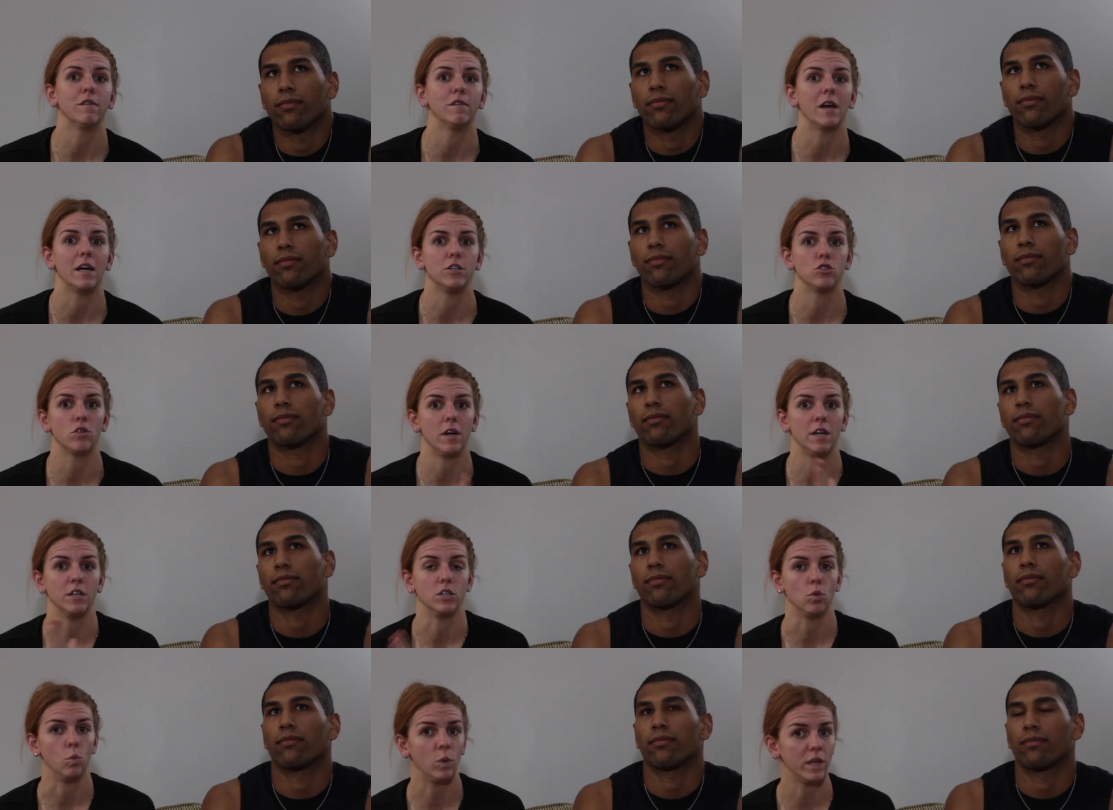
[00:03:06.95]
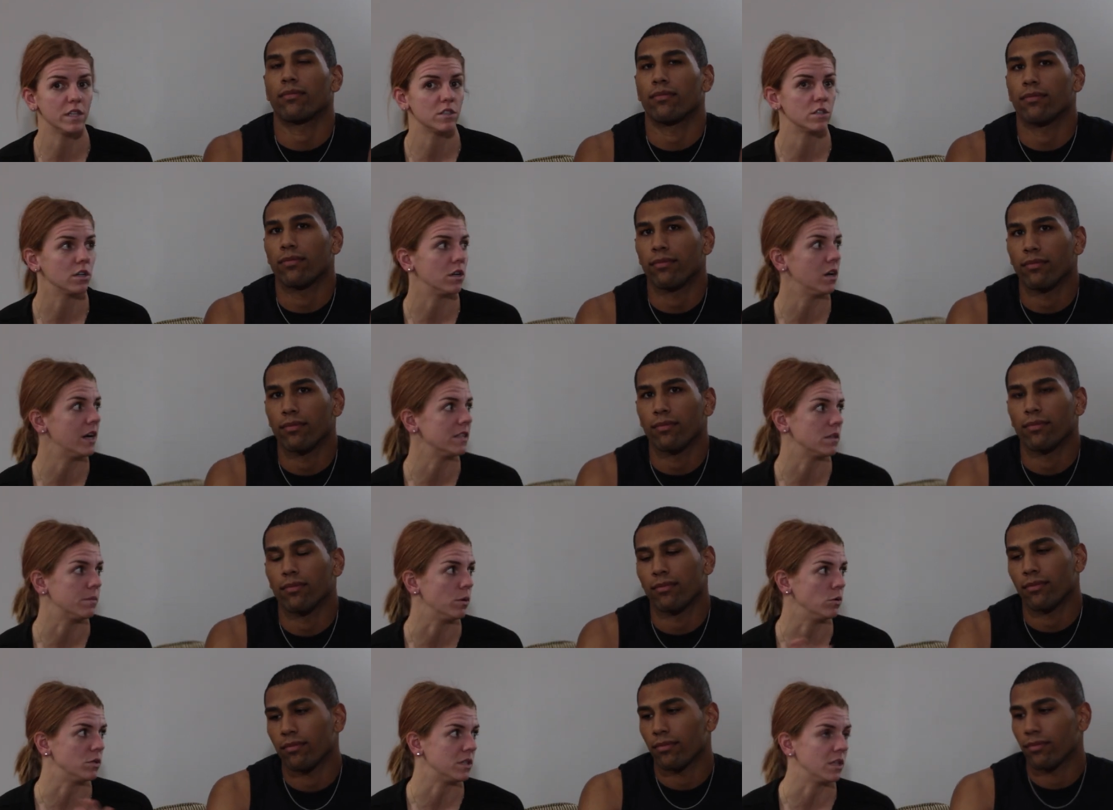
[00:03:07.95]
Speaker 1: to fly straight into Windsor as
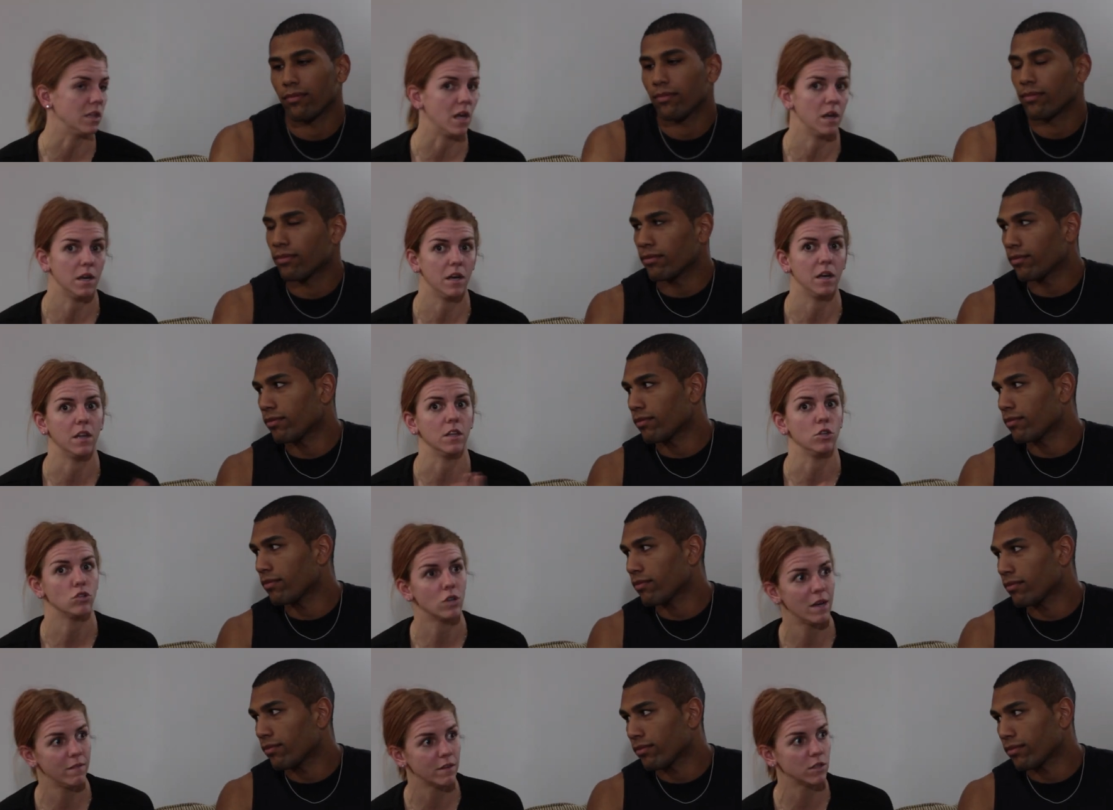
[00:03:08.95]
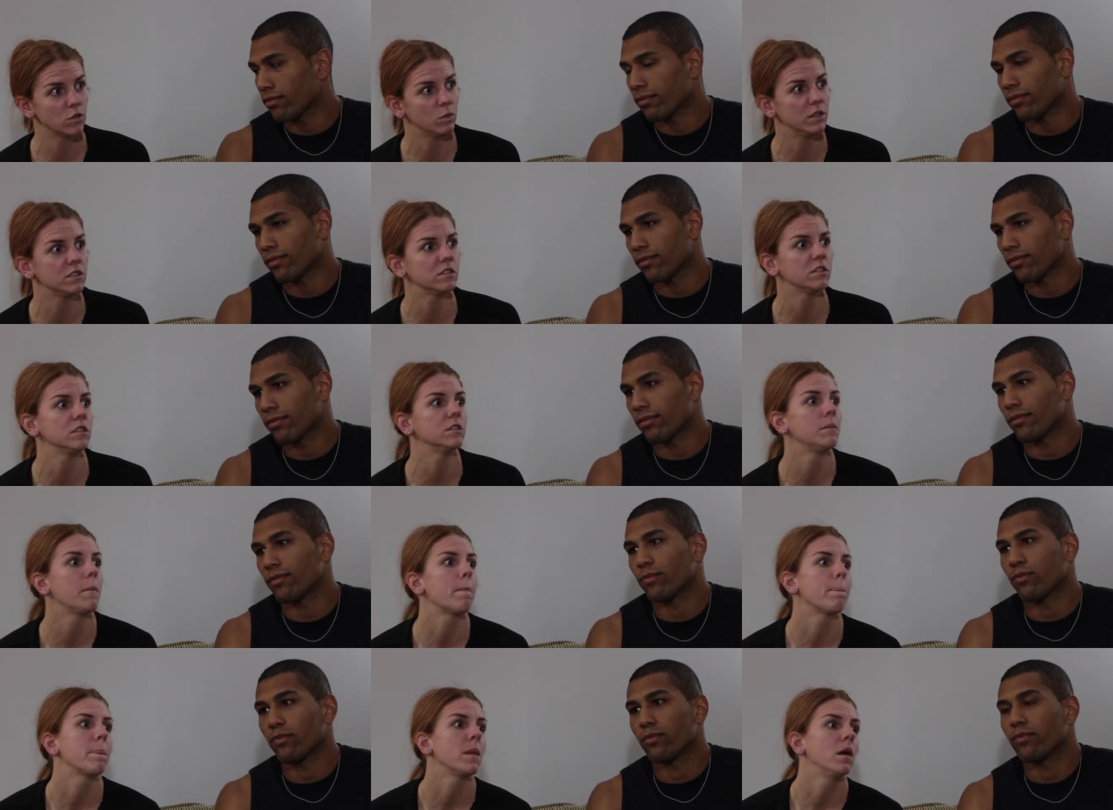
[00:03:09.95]
opposed to London and then driving to Windsor.
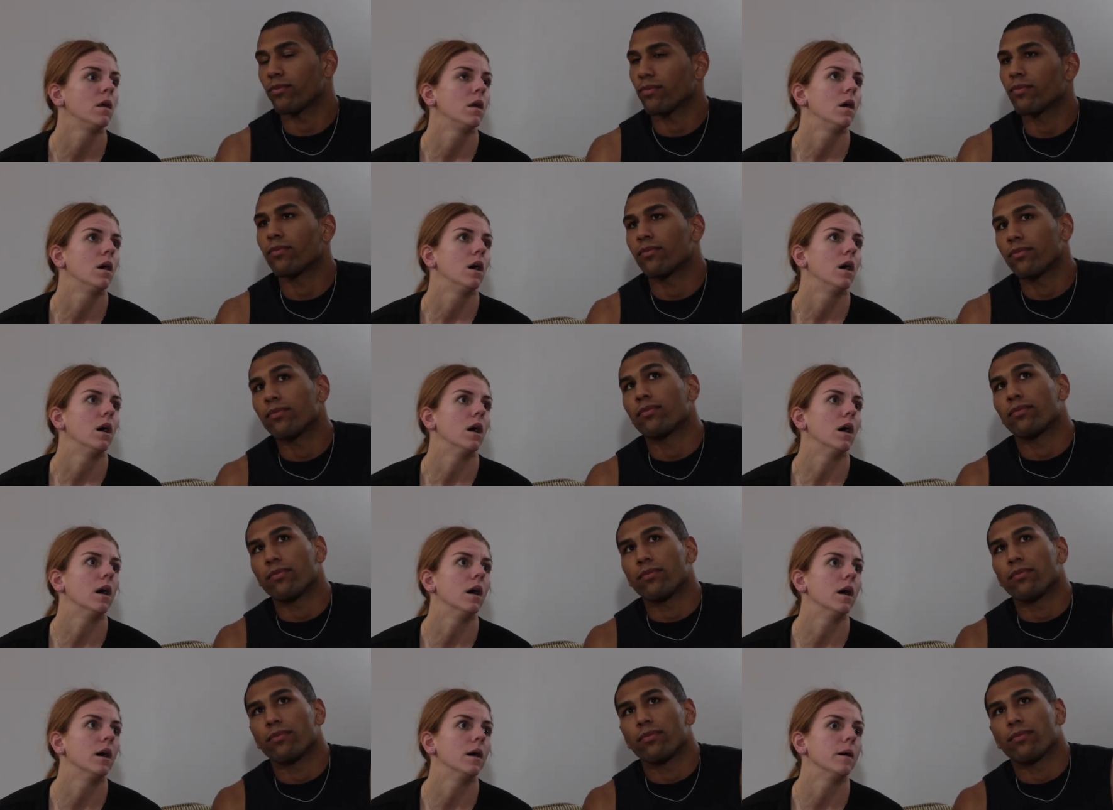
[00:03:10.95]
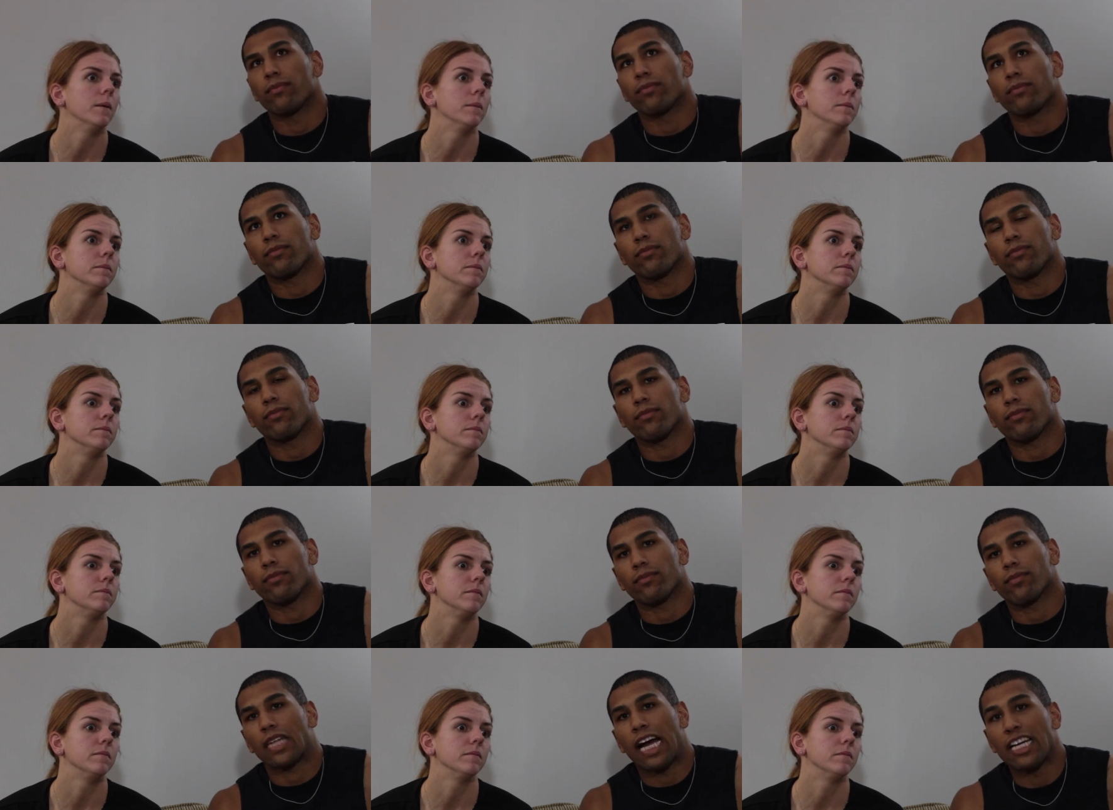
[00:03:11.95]
Um,
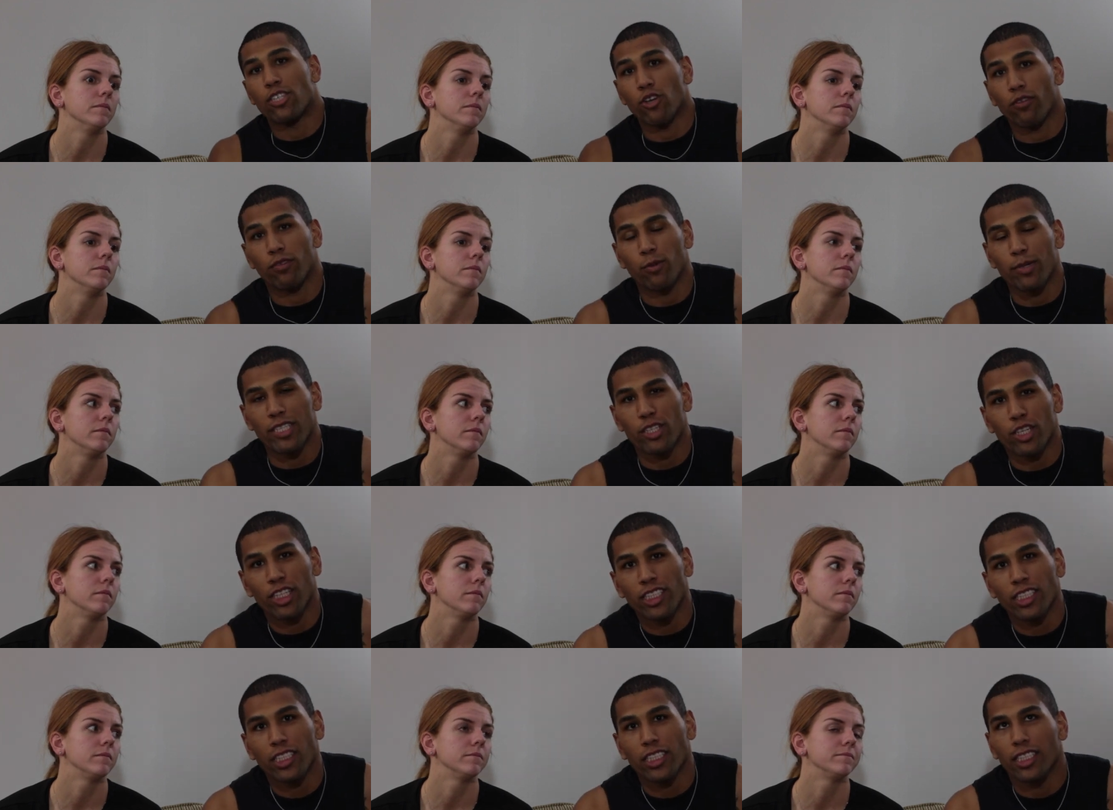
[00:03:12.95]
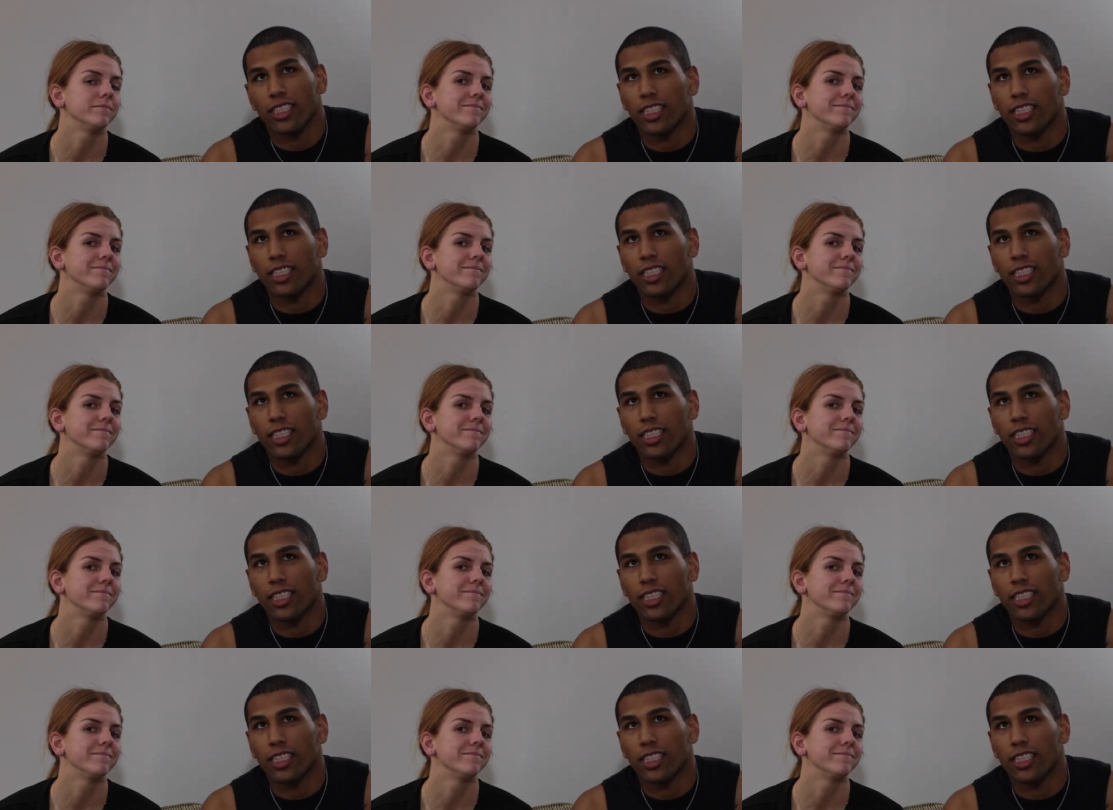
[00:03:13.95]
Speaker 2: I drove to Windsor,